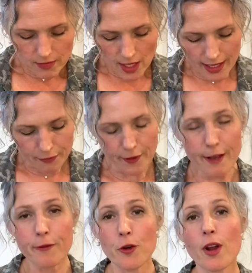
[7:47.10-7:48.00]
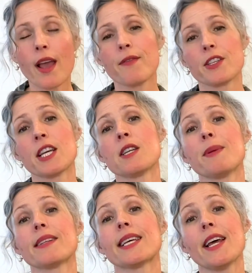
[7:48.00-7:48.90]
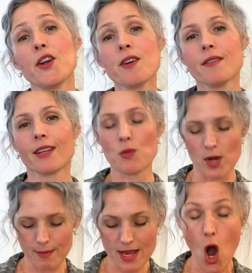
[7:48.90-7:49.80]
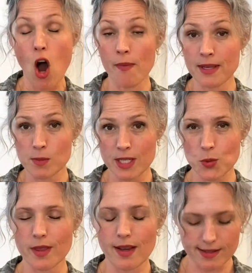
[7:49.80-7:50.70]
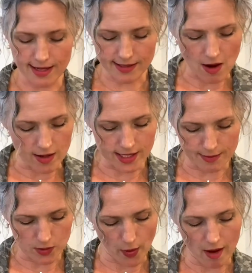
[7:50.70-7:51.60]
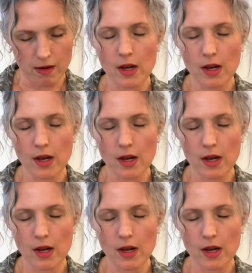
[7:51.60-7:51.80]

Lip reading: If you tend to be a tenor, you wanna be on this pitch with us, that's awesome as well.